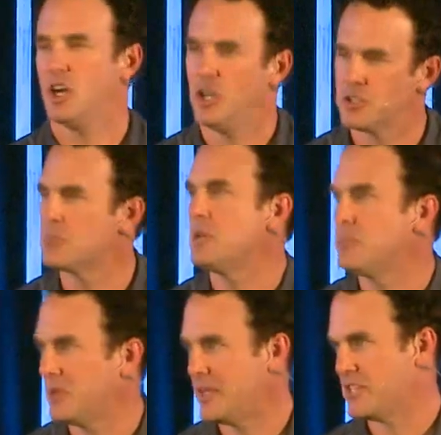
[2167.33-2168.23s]
100
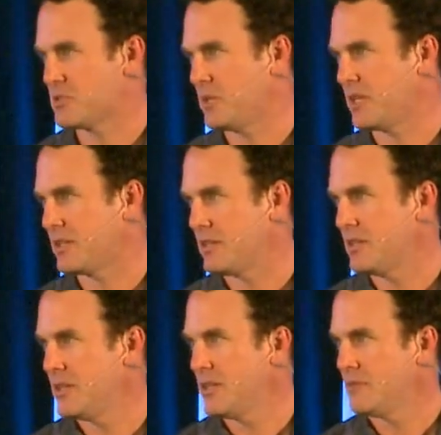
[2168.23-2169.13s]
people last week.
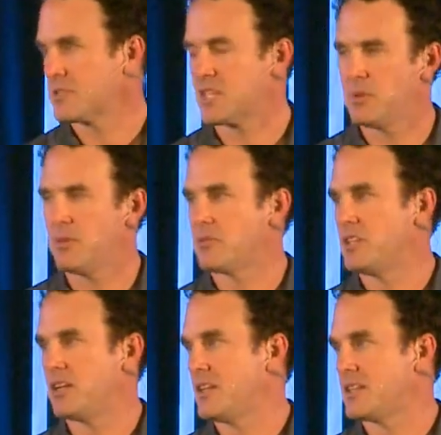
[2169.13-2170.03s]
First time we've ever
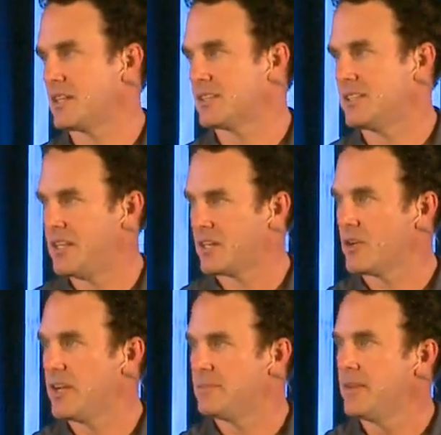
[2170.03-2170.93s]
done anything like that. Isn't that
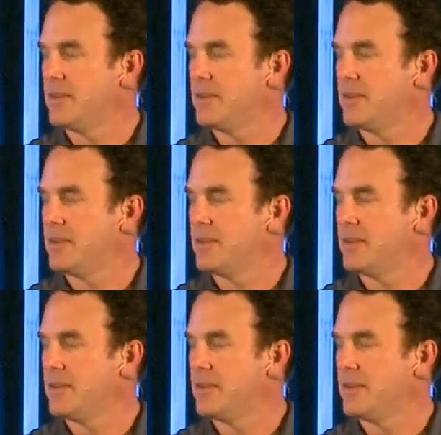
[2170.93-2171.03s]
great?